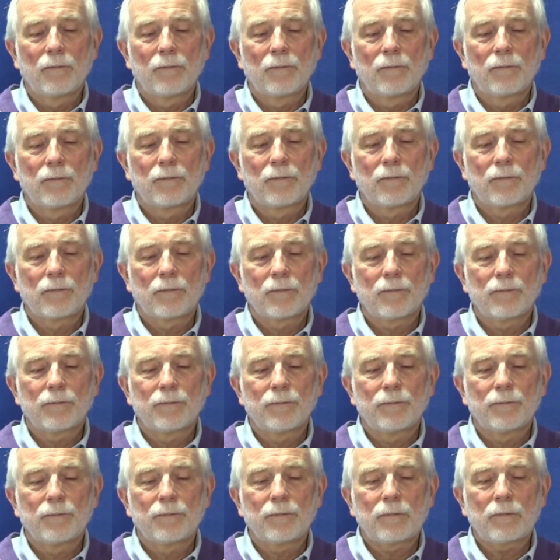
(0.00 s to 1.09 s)

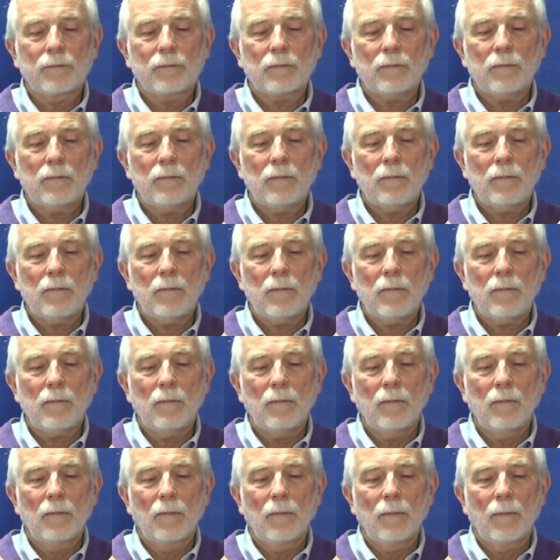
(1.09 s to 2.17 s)

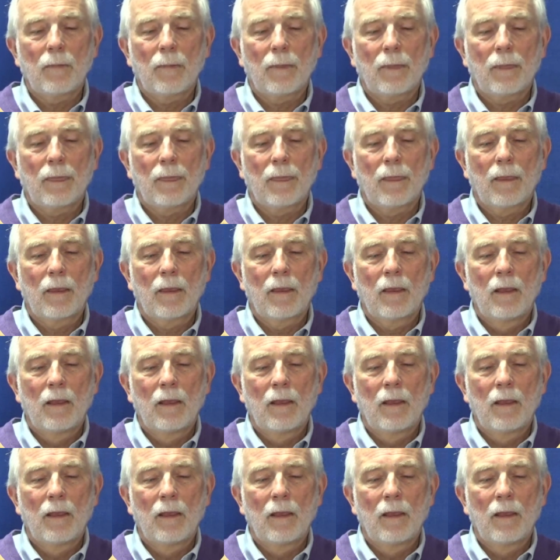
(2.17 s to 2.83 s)
No one is speaking in this clip.